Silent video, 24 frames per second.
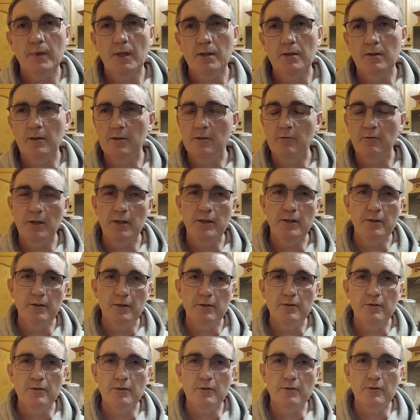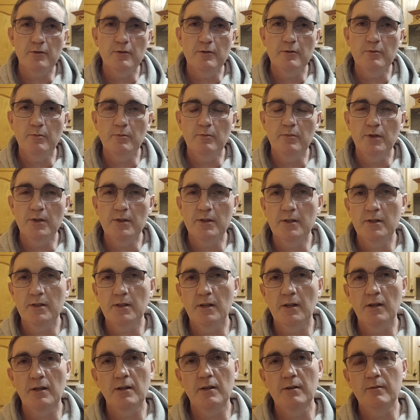not quite a year ago, but
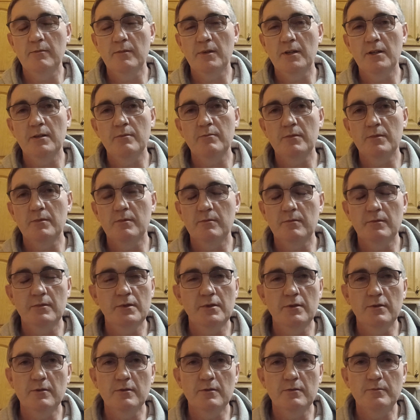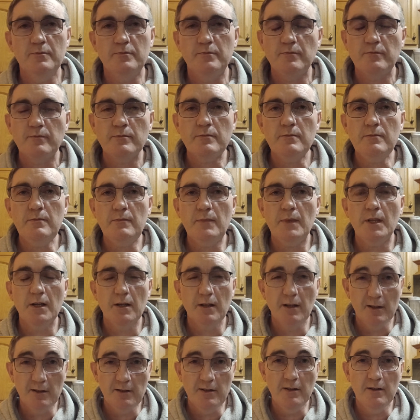
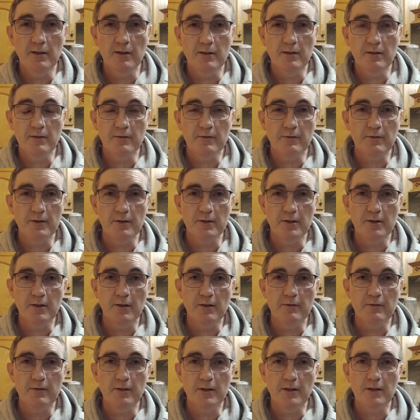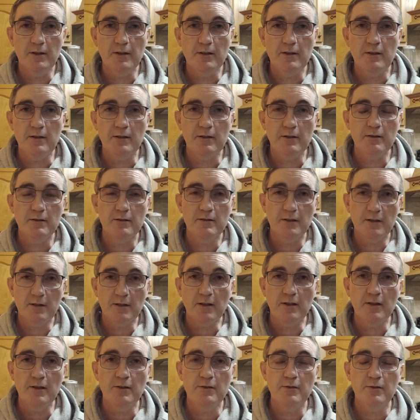I did it in front of a
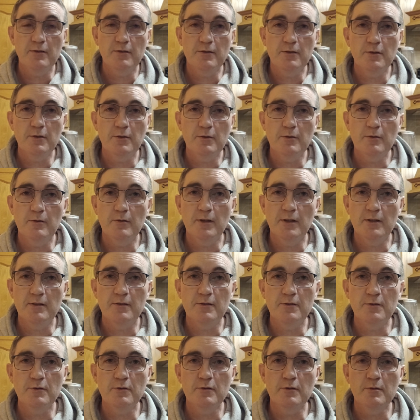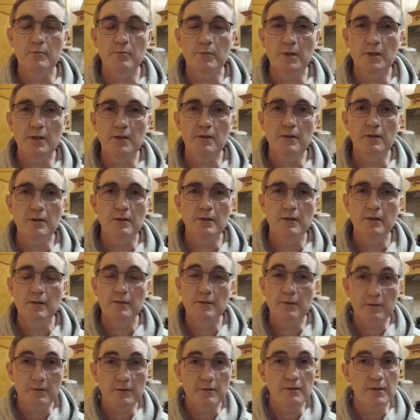psychiatrist who has known me
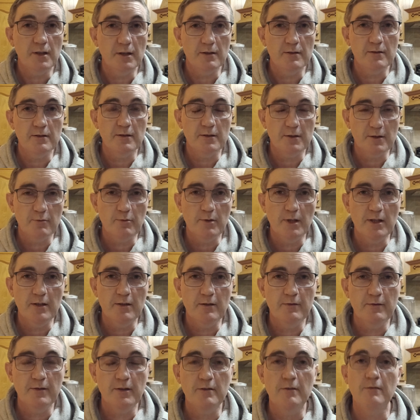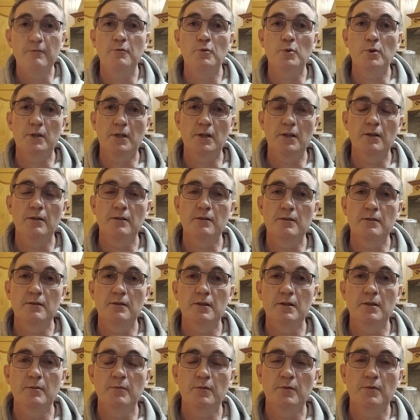since 2012, and I've worked
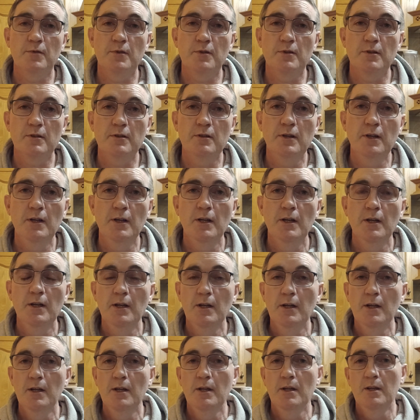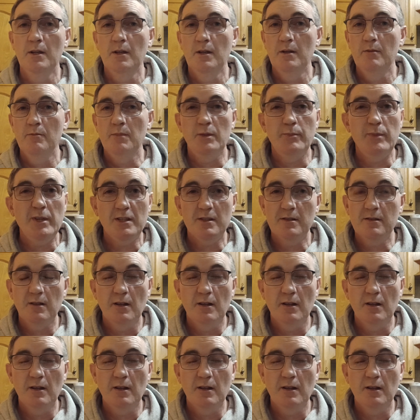alongside him for maybe,